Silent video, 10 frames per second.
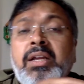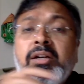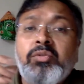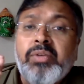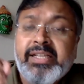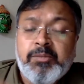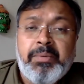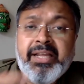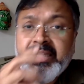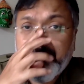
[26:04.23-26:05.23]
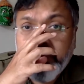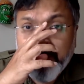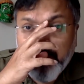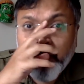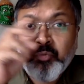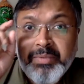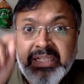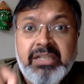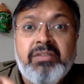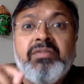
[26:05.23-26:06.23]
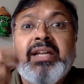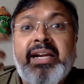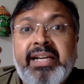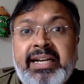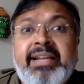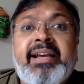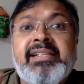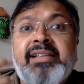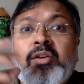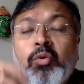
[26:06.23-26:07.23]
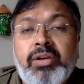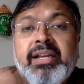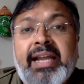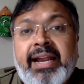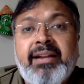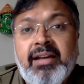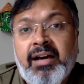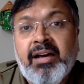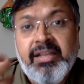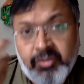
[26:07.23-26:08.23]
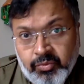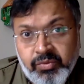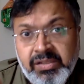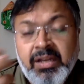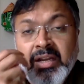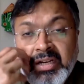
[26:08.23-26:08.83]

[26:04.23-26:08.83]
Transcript: to explain that people who believe that India is their holy land are Hindus.